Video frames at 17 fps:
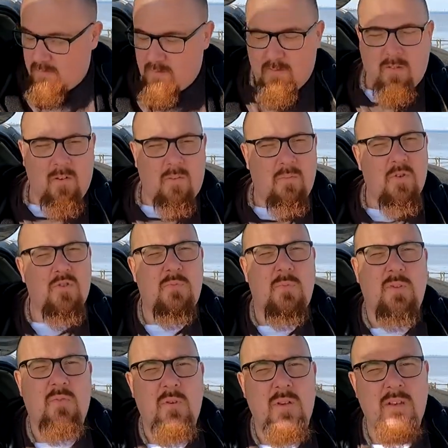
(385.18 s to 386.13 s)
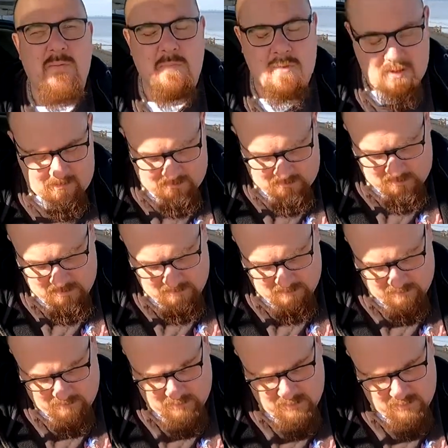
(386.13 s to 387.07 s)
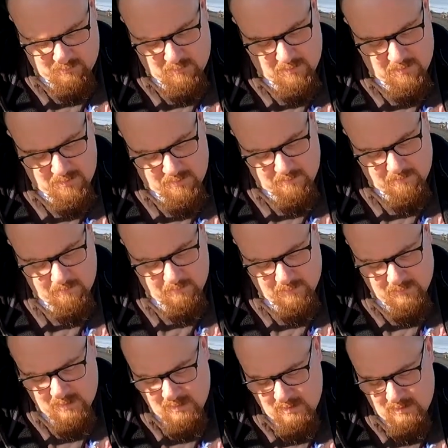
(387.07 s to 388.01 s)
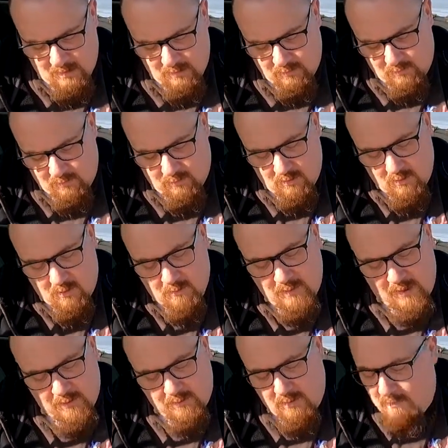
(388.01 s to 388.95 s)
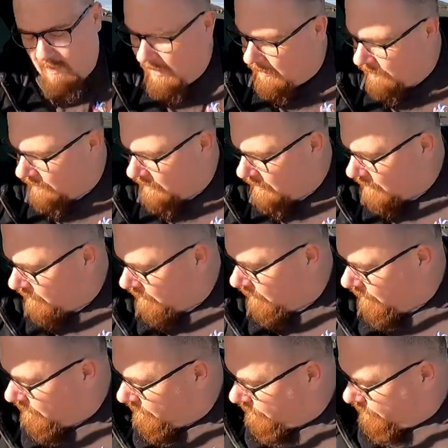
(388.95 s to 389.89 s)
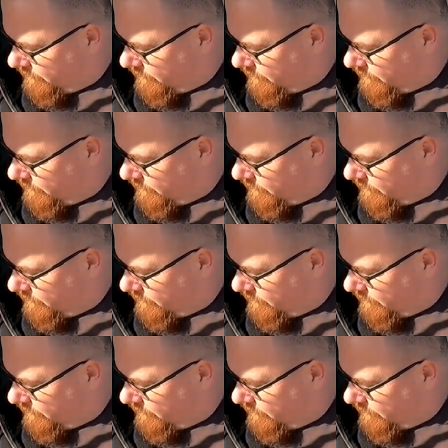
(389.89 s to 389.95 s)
there's not much between them this year, this month. So it's going to come down to the magazines.